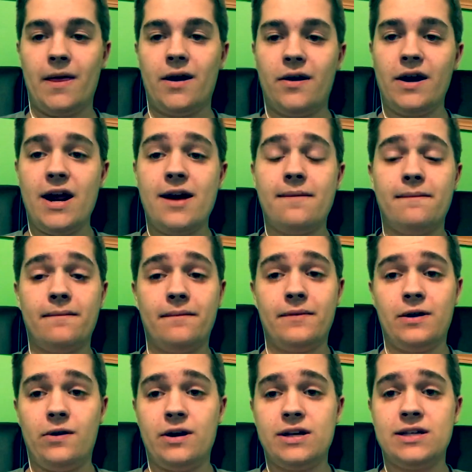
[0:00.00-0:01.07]
Alright,
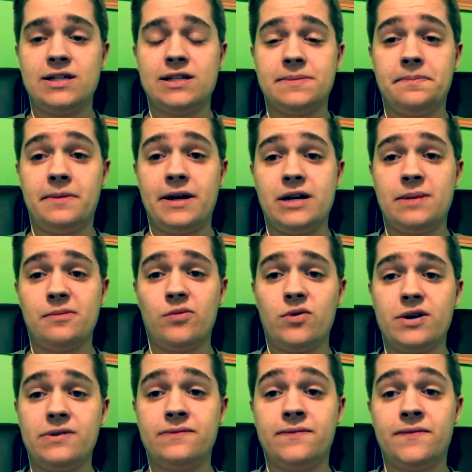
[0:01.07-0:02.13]
there it is. My number
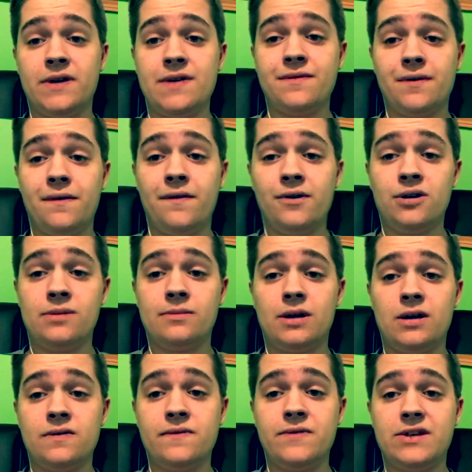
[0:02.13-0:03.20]
one favorite film
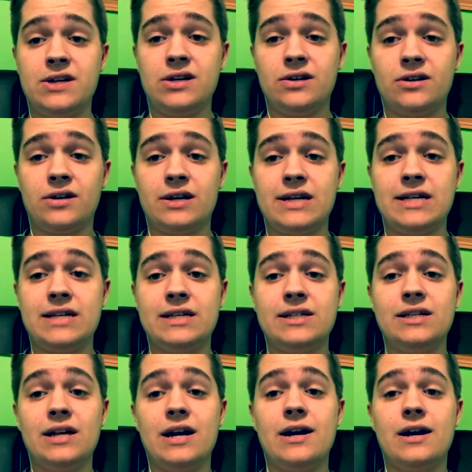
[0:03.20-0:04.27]
of the year
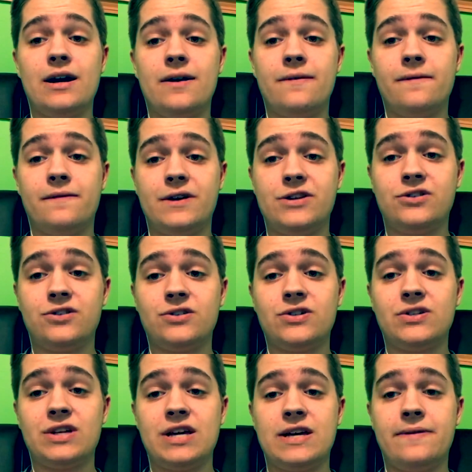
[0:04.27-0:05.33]
is
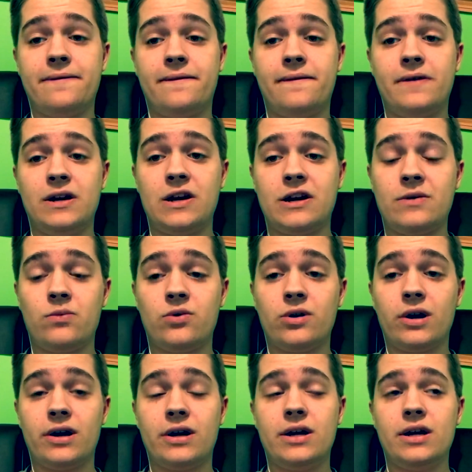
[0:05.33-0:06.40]
Avengers Infinity
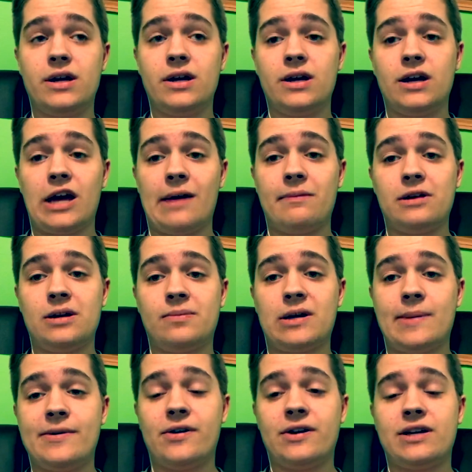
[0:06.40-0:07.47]
War. I mean, you
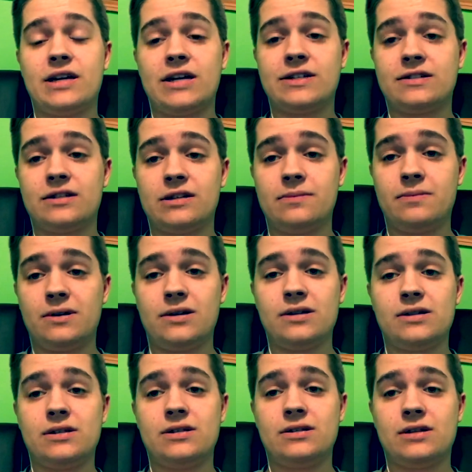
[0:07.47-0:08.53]
probably already guessed it
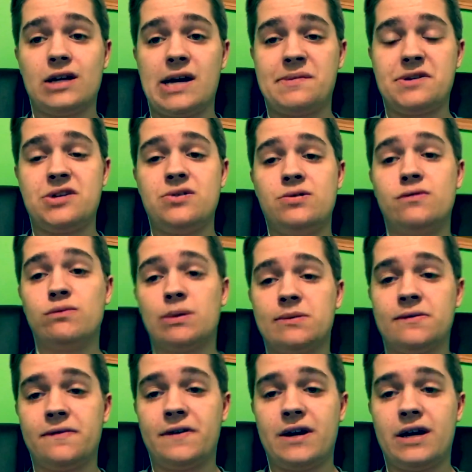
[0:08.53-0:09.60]
because I'm a huge
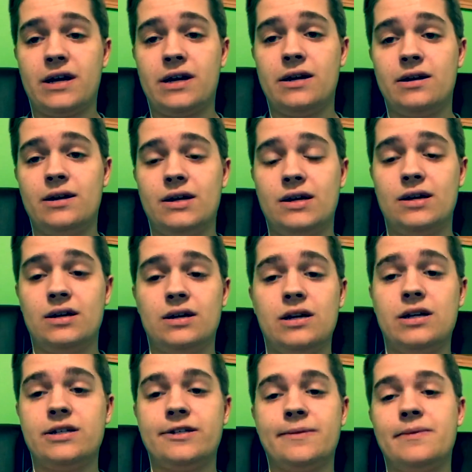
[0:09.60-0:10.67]
Marvel fan.
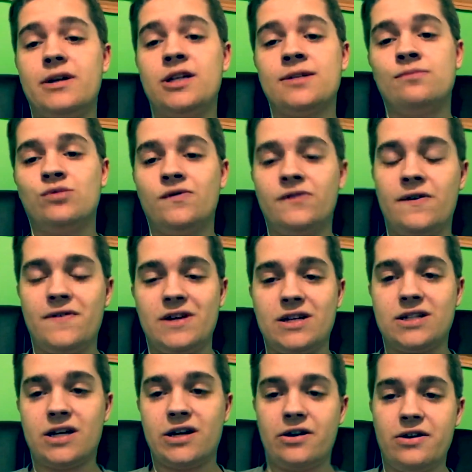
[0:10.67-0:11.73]
It's the biggest movie of the
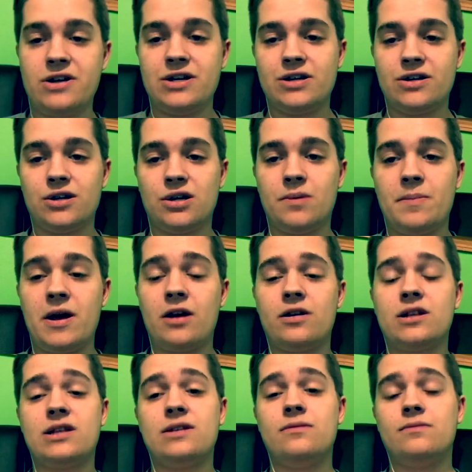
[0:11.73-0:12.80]
entire year, made
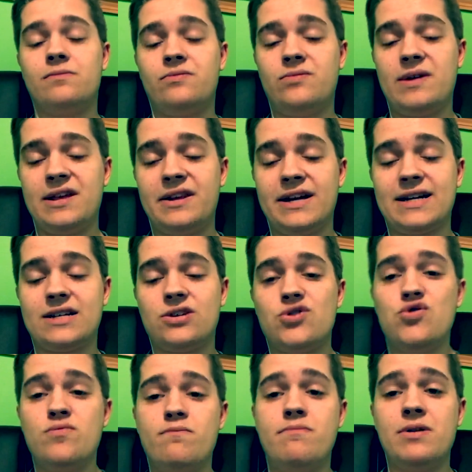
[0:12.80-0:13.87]
made like
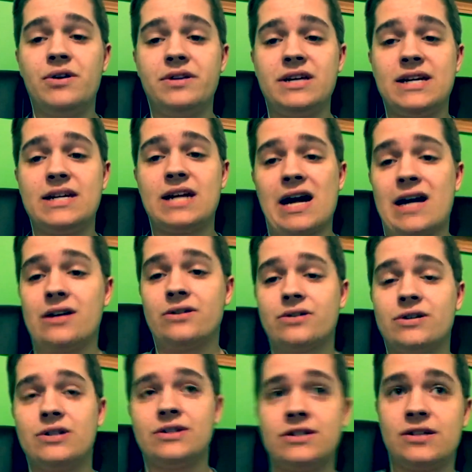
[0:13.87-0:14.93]
2 billion
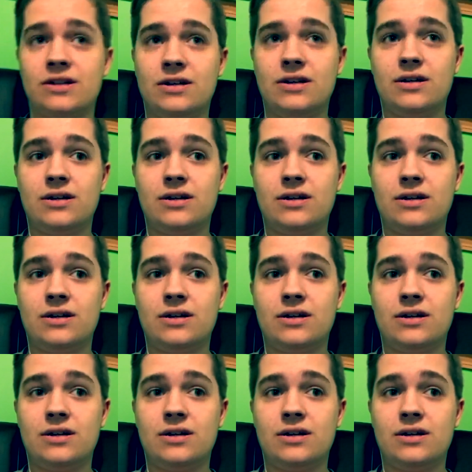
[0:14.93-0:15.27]
dollars.